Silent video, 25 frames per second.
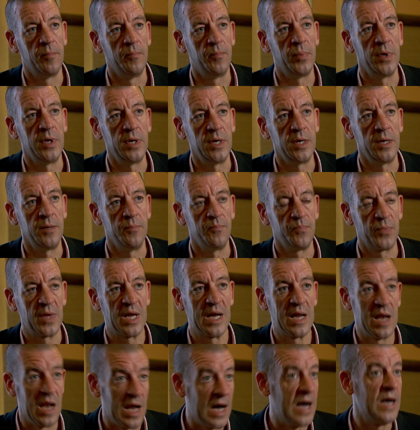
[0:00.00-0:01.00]
be
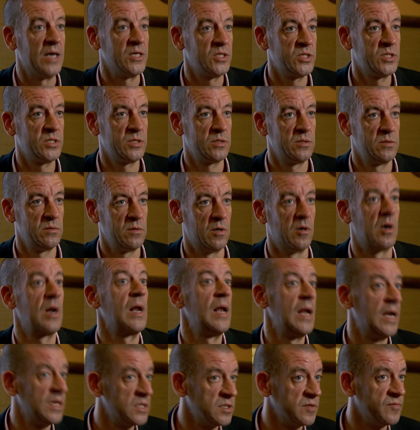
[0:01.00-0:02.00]
classed or
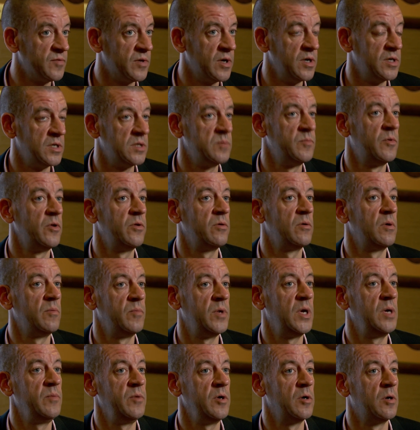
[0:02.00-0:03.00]
classified as mother and
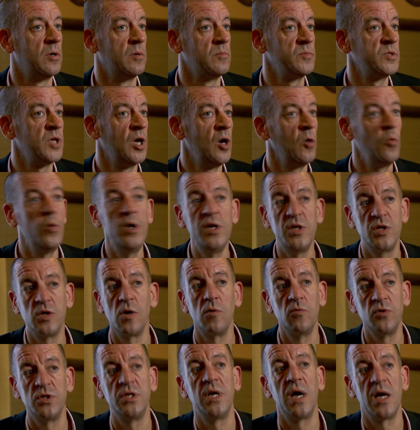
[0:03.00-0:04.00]
baby homes. We
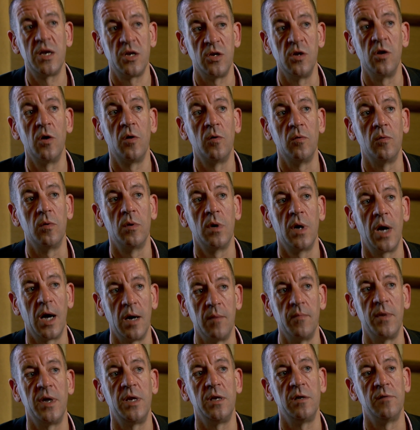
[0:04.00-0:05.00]
don't yet know how
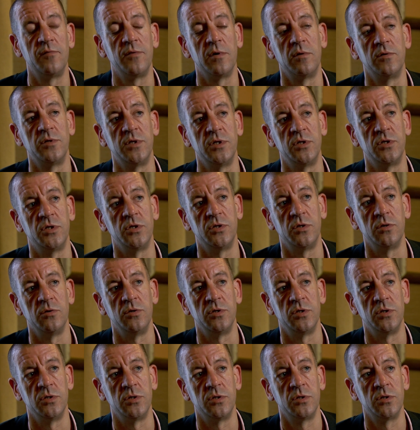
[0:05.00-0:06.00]
many of those
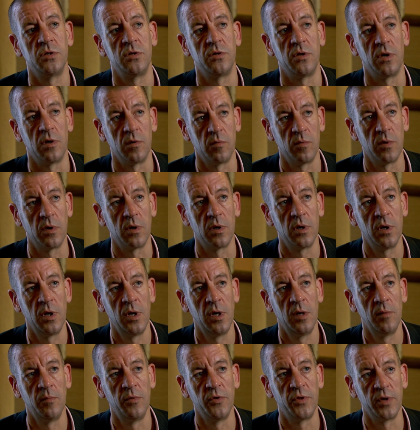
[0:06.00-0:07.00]
institutions there were,
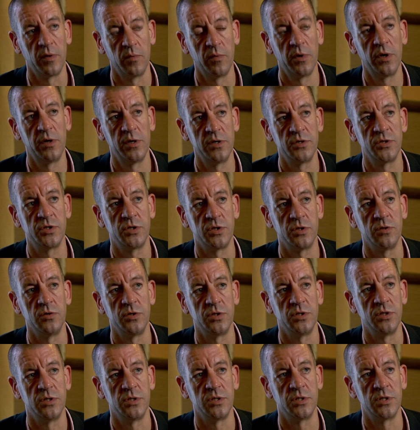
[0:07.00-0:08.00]
but there were
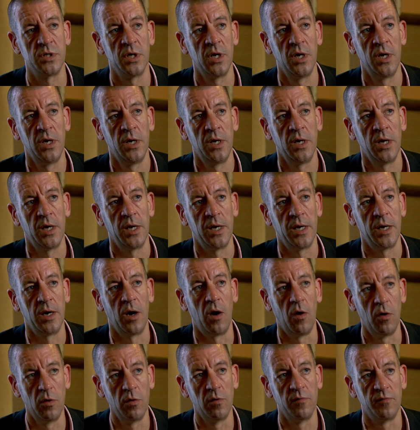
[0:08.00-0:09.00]
institutions
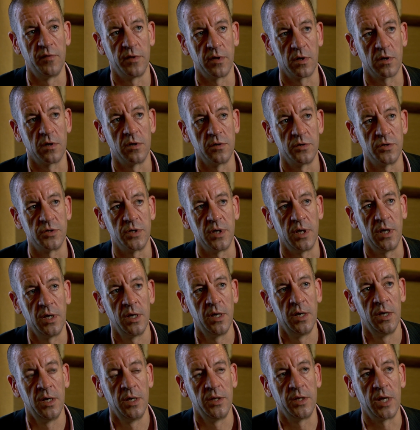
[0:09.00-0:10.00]
all over the country
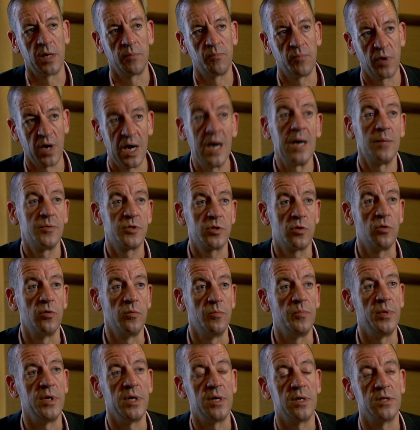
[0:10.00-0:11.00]
that perhaps
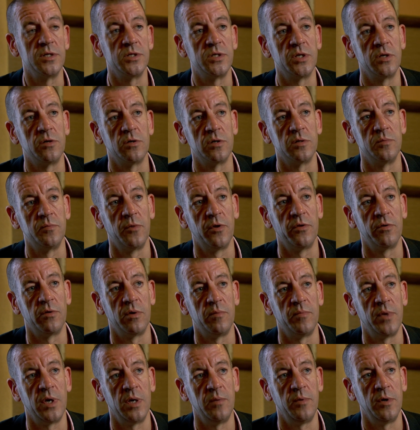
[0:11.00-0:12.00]
could be considered mother
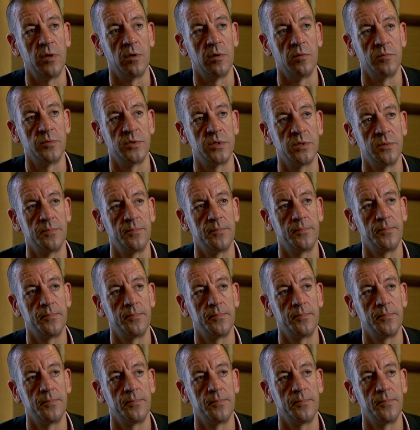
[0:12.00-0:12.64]
and baby homes.